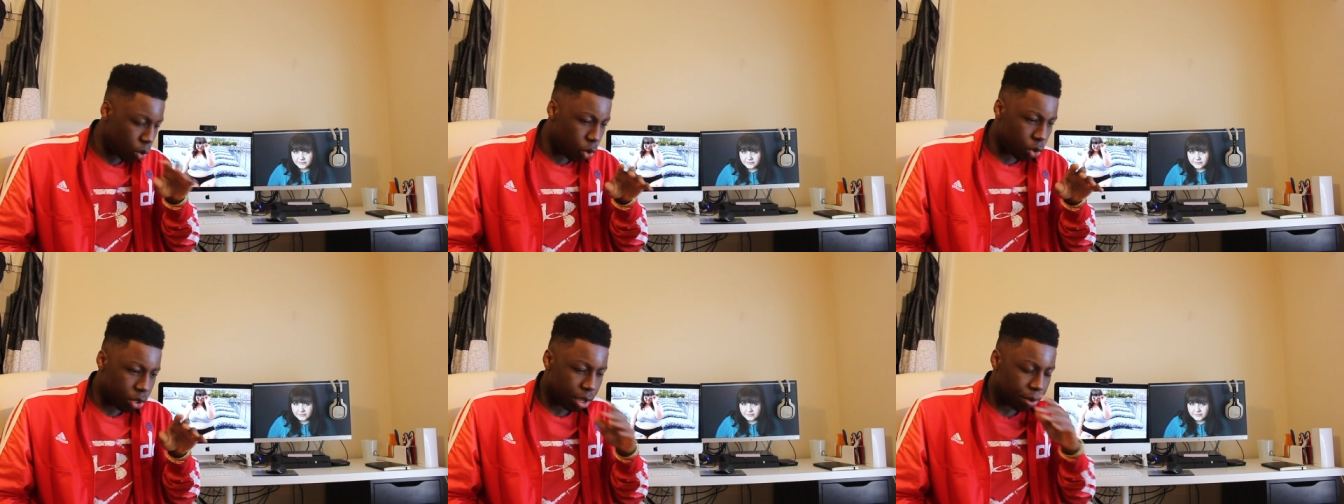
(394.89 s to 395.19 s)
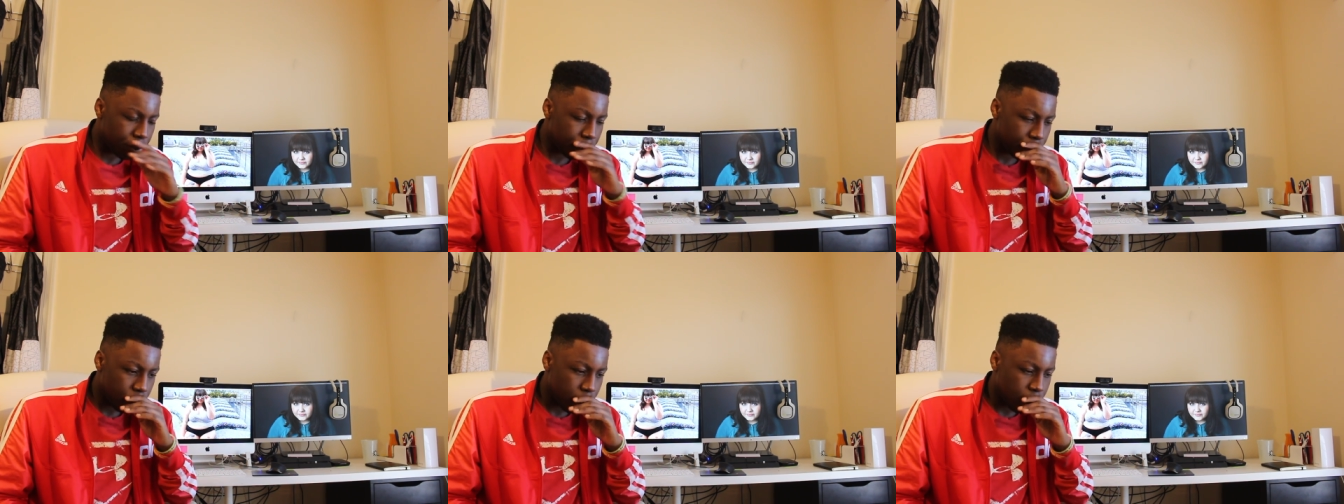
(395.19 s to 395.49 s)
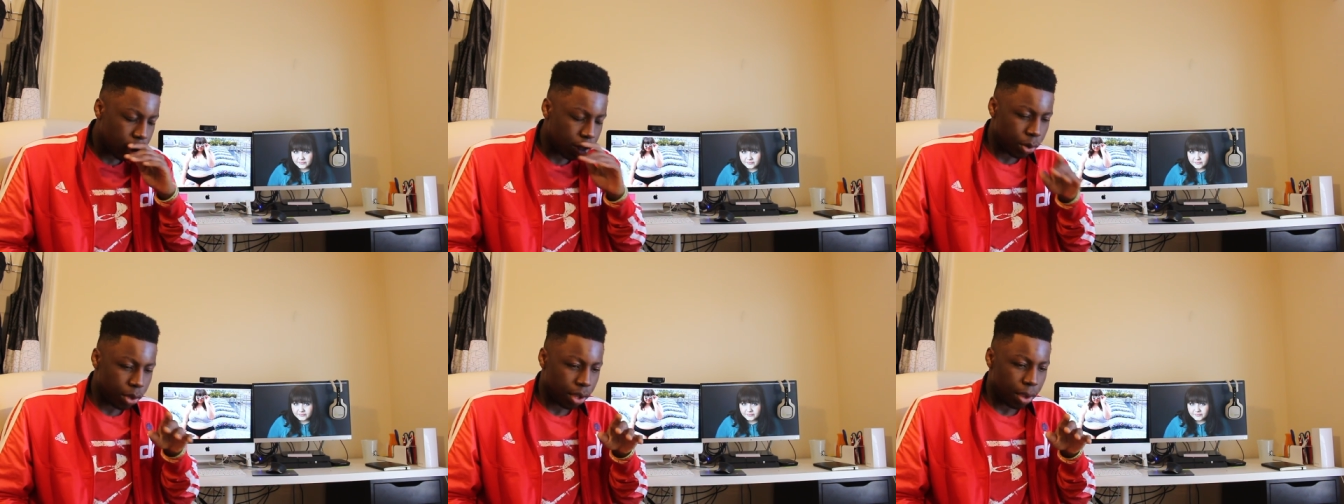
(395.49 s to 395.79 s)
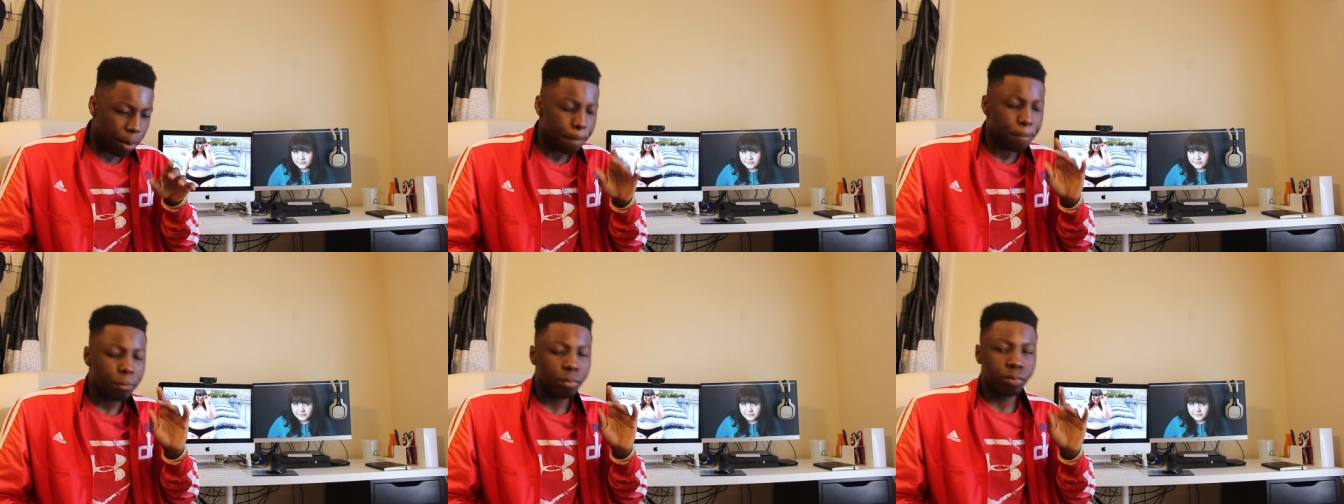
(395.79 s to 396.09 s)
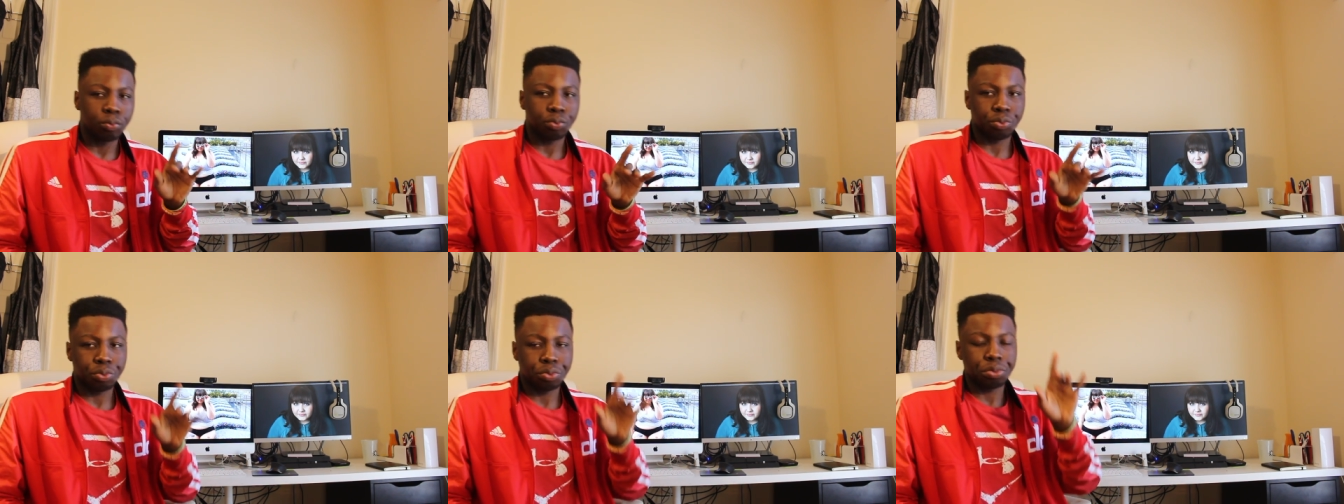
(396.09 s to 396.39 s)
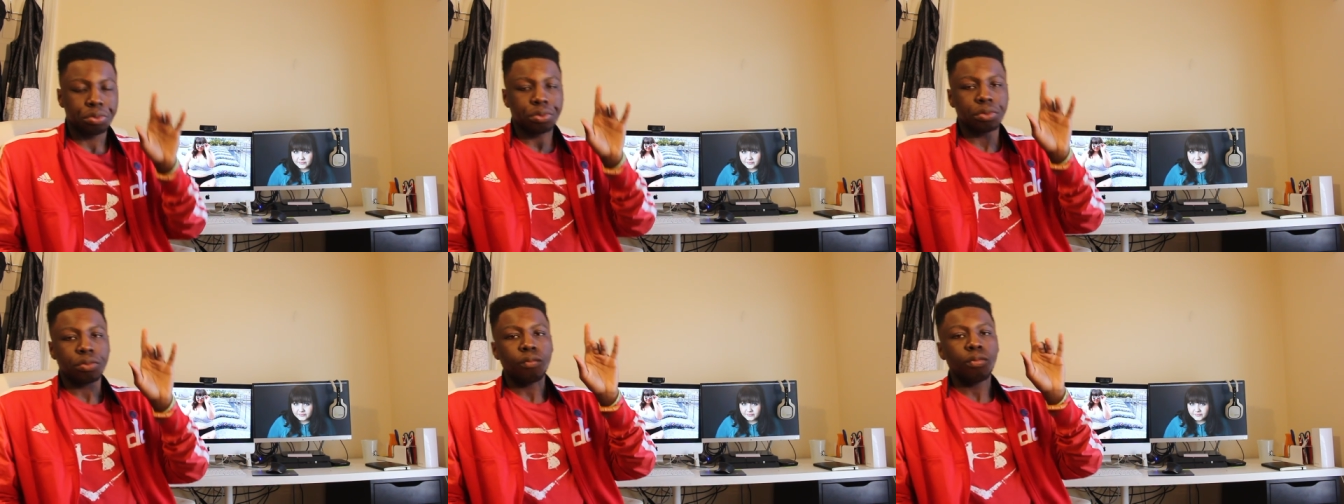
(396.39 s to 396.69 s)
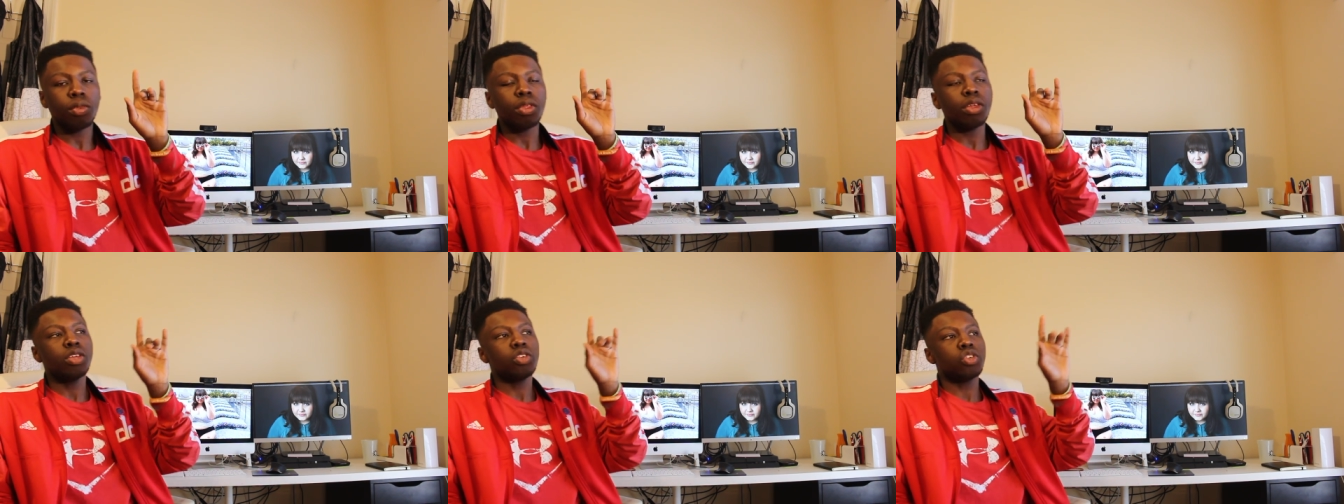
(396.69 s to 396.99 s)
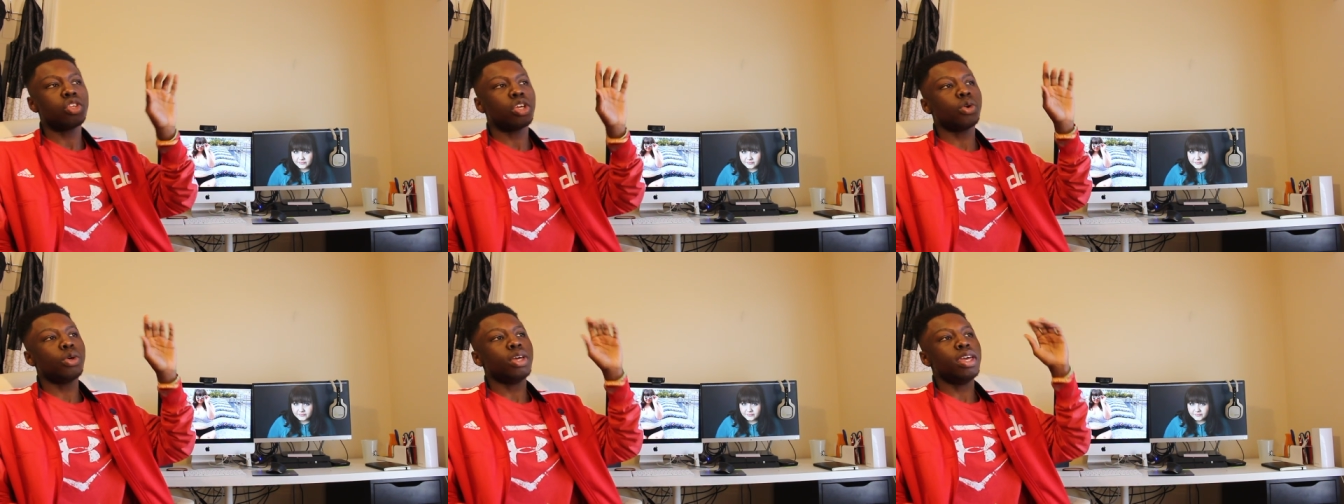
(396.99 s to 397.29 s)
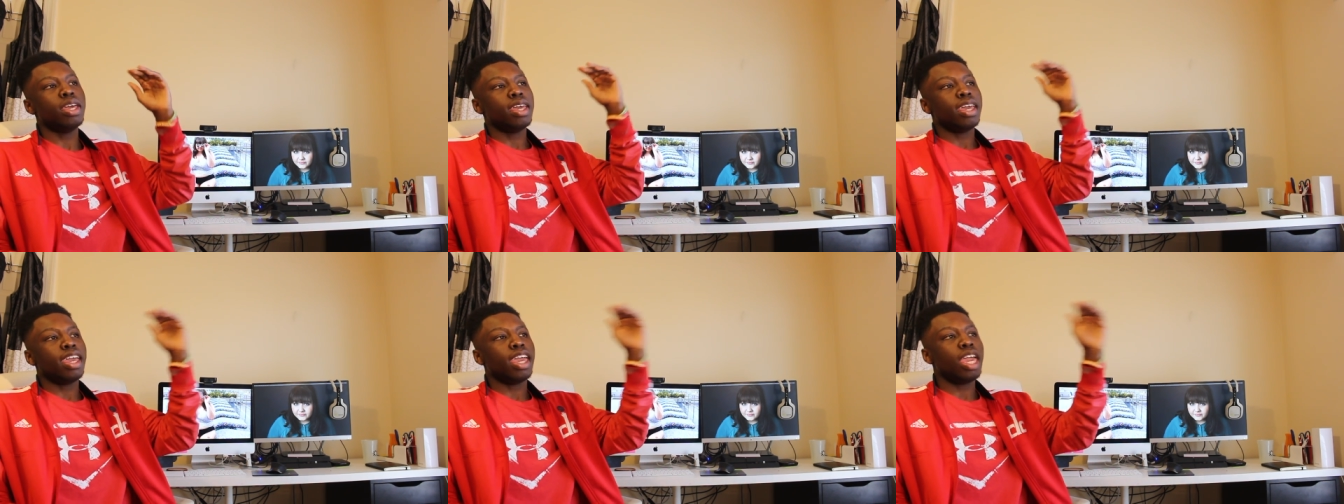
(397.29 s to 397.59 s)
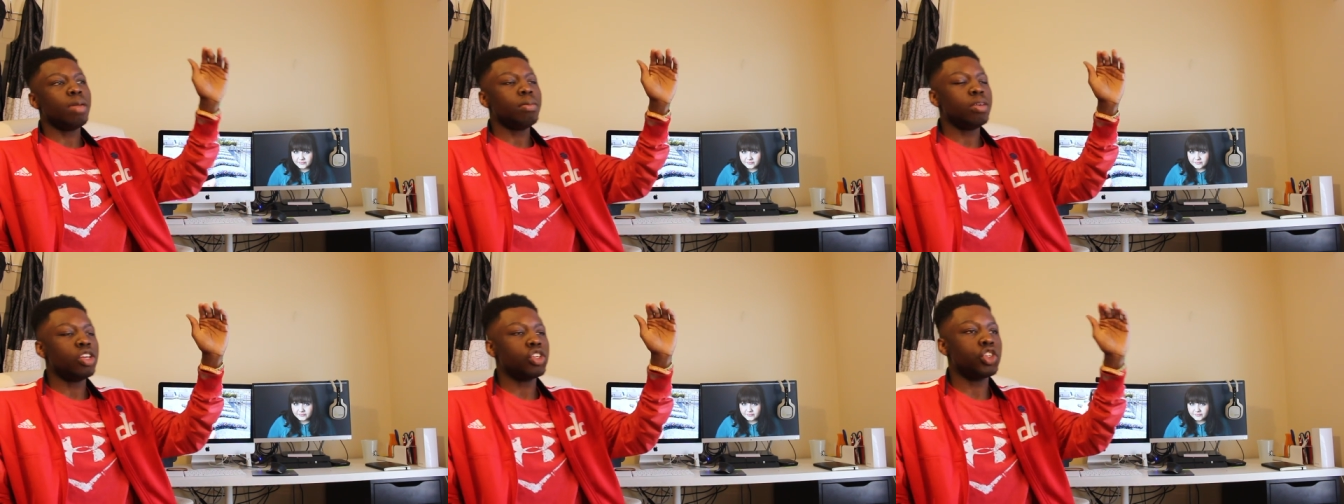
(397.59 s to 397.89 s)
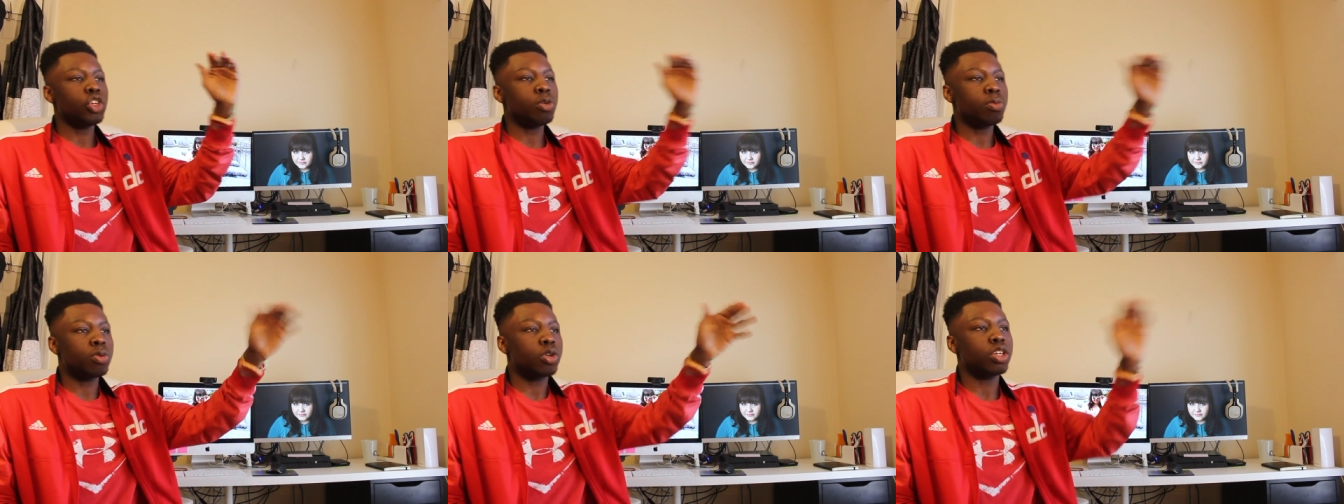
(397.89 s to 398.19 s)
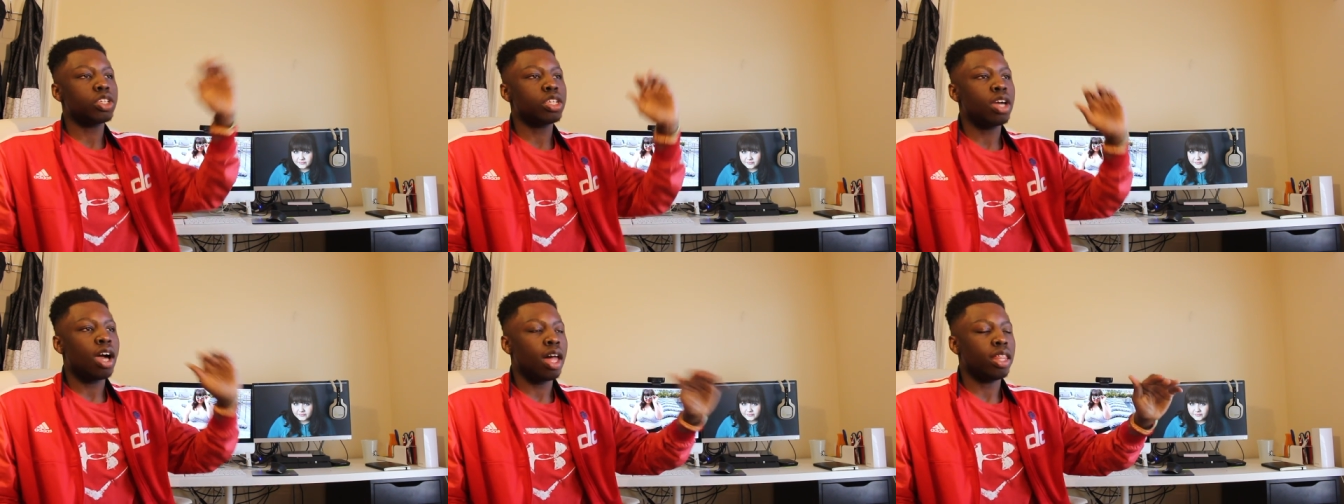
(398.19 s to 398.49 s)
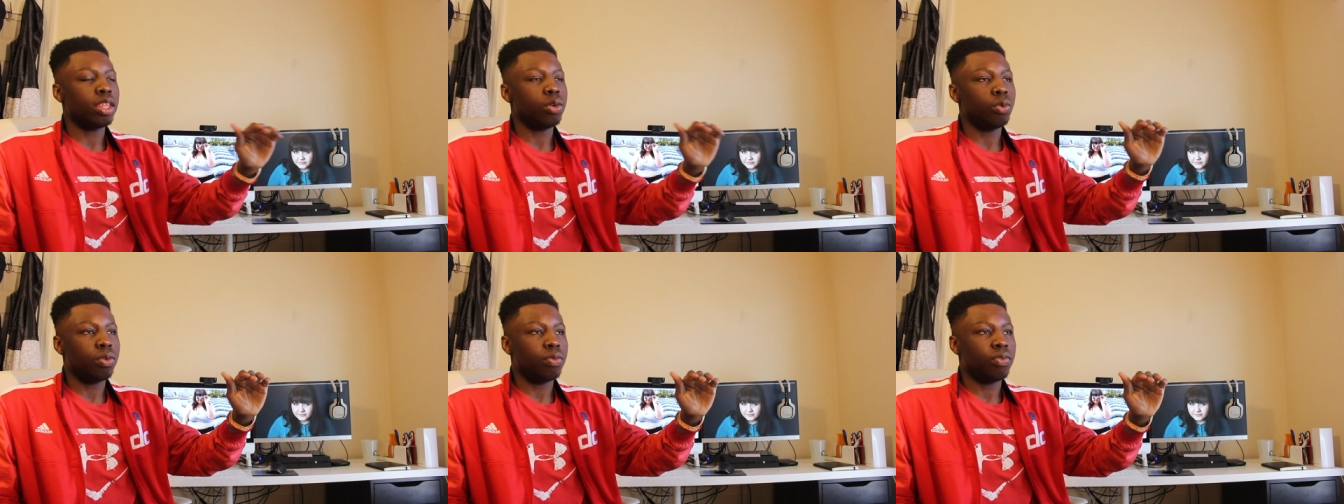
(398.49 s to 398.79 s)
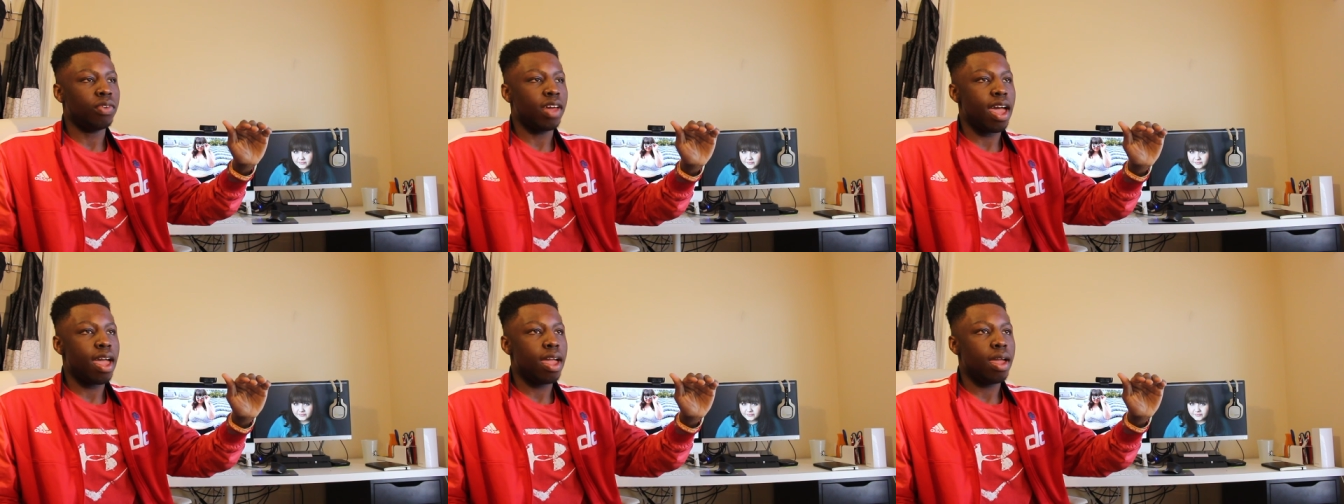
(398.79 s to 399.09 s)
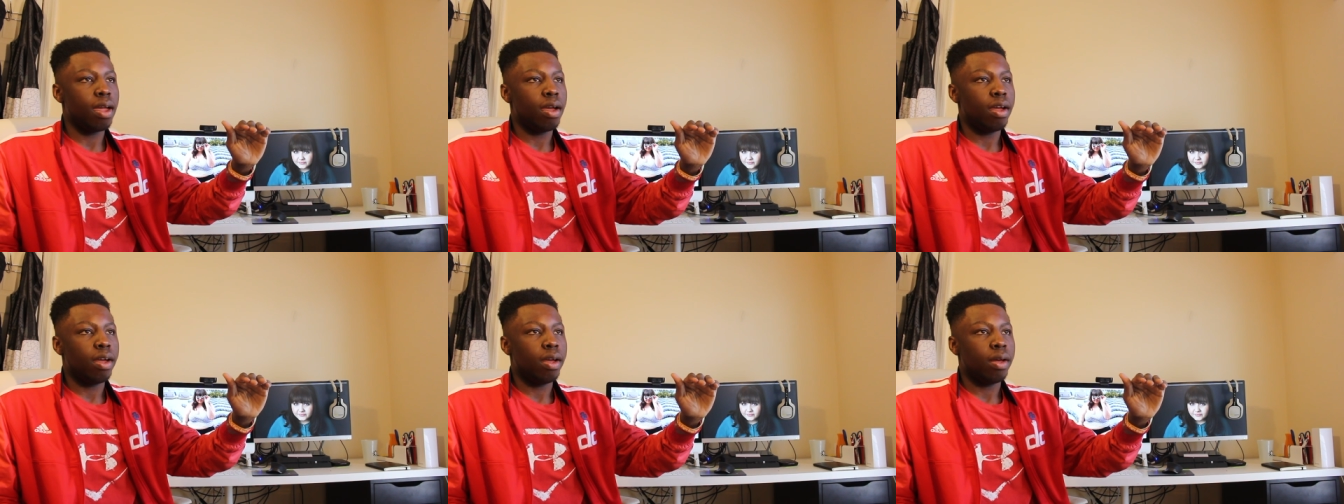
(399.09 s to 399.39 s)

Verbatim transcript: hold on. Okay. So, Amy Schumer is Hollywood fat,